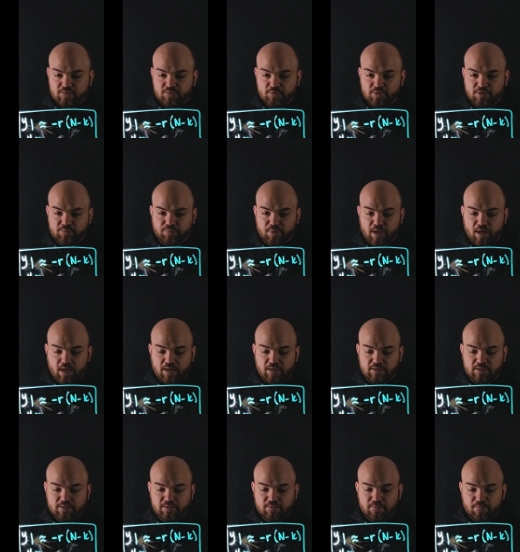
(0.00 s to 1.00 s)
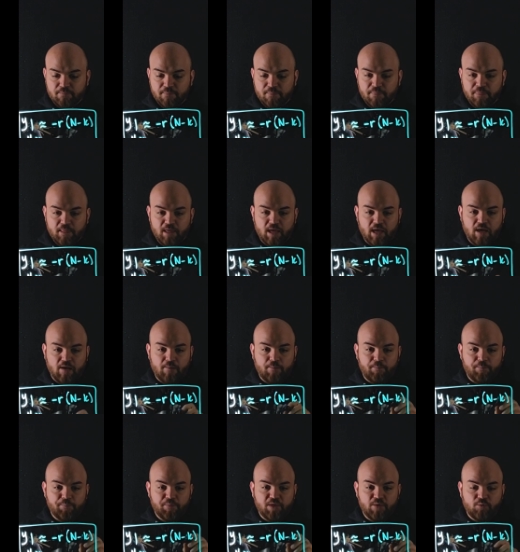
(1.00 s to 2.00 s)
response,
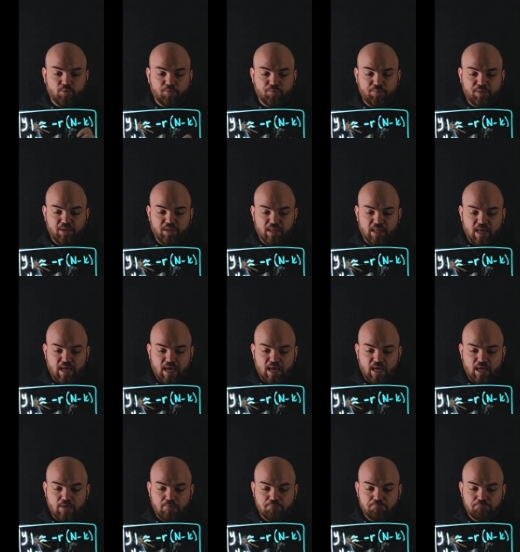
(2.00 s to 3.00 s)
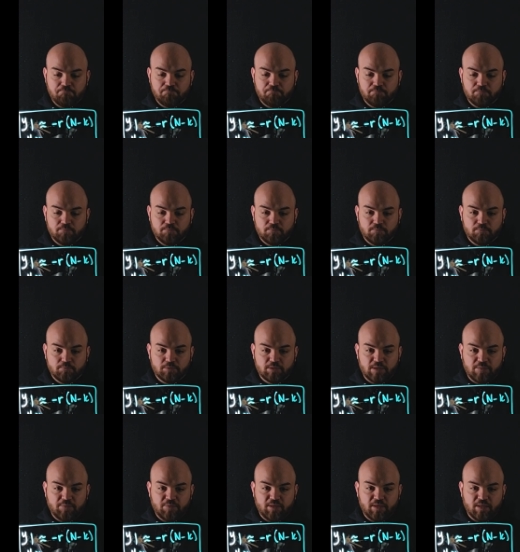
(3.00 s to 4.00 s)
it would be like
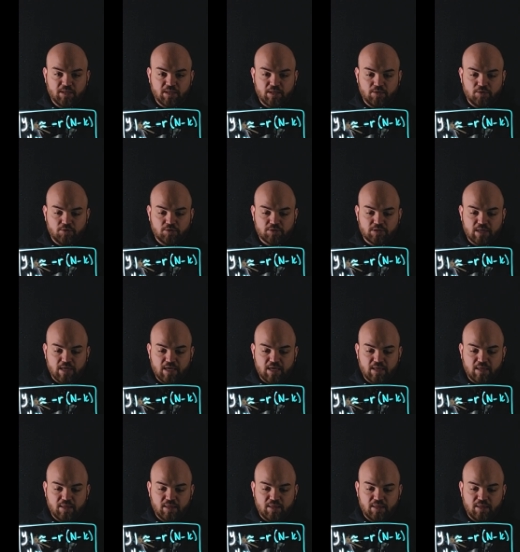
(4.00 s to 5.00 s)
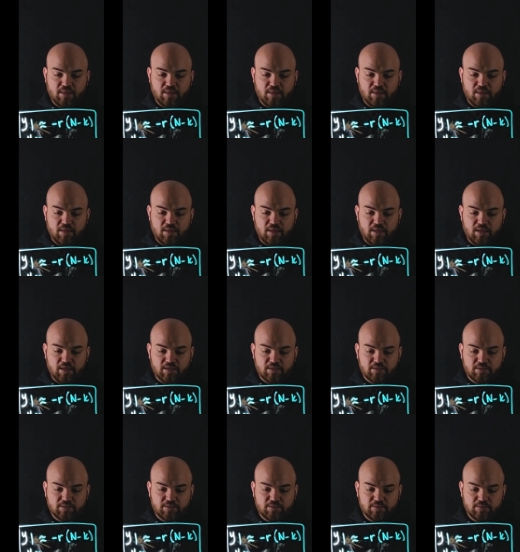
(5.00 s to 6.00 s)
something that looks like
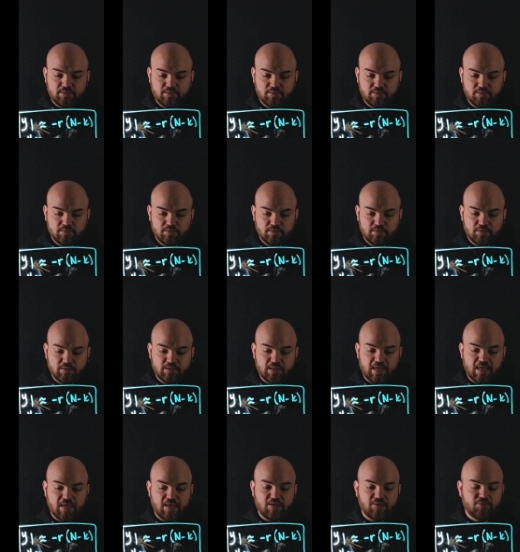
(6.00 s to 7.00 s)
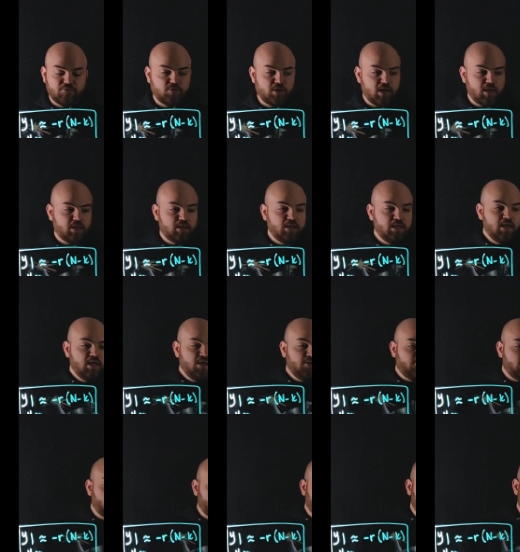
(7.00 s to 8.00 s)
this. Negative, right?
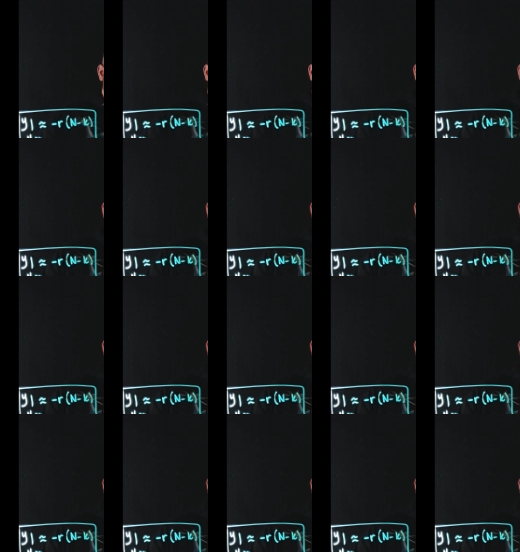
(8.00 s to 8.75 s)
If you were to plot this